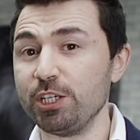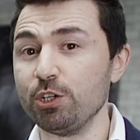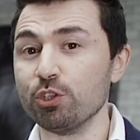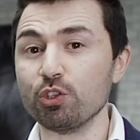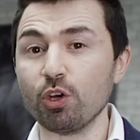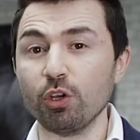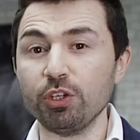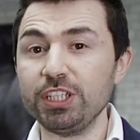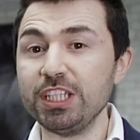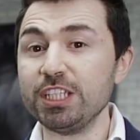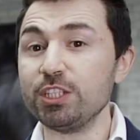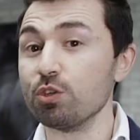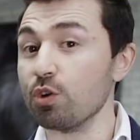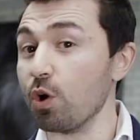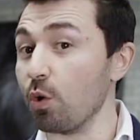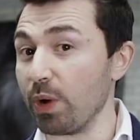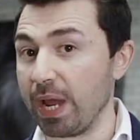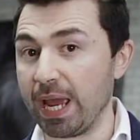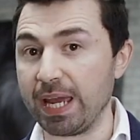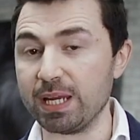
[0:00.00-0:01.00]
you don't need to
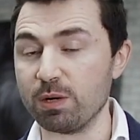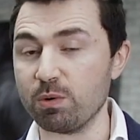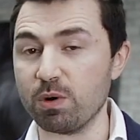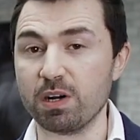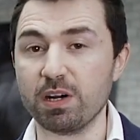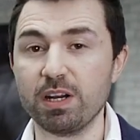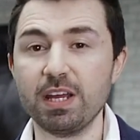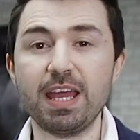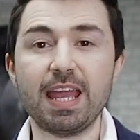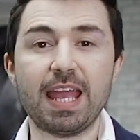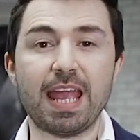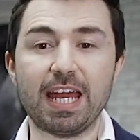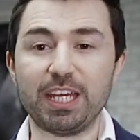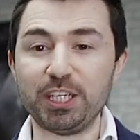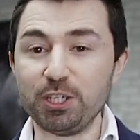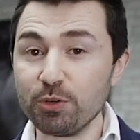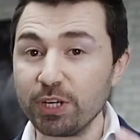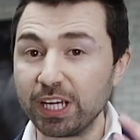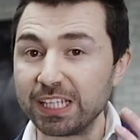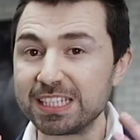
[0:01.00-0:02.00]
go anywhere,
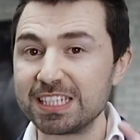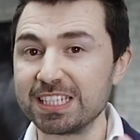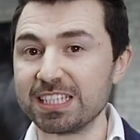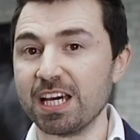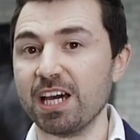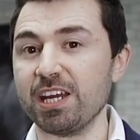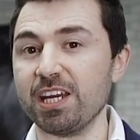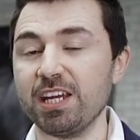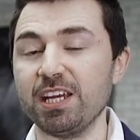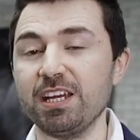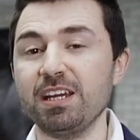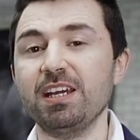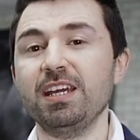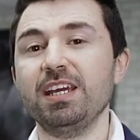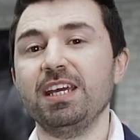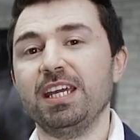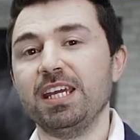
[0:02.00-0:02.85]
and you can study